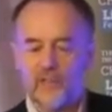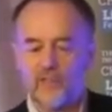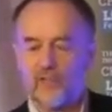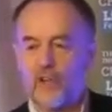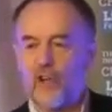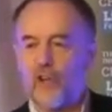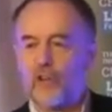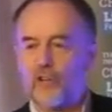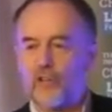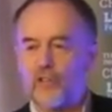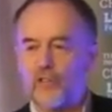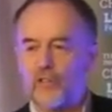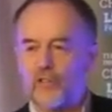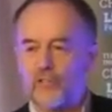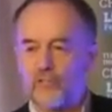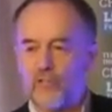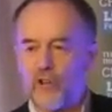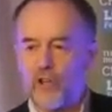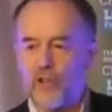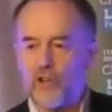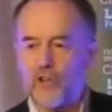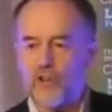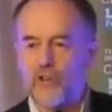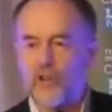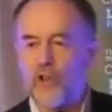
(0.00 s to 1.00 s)
Trog and
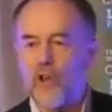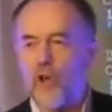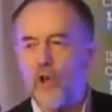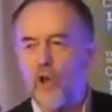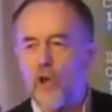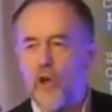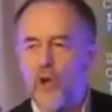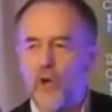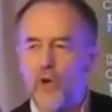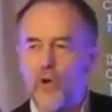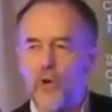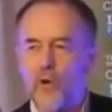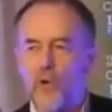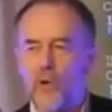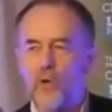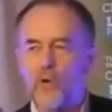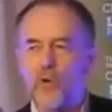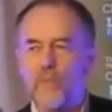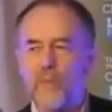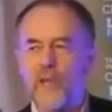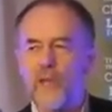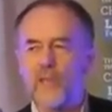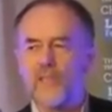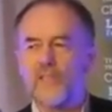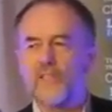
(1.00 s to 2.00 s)
Kron,
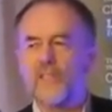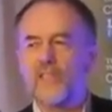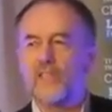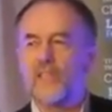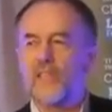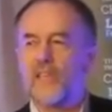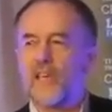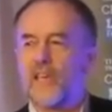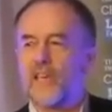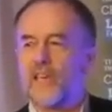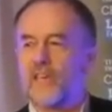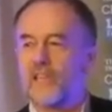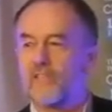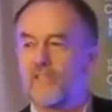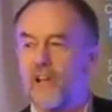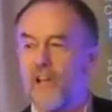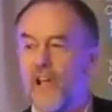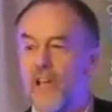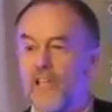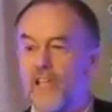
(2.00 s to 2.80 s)
Almost Get It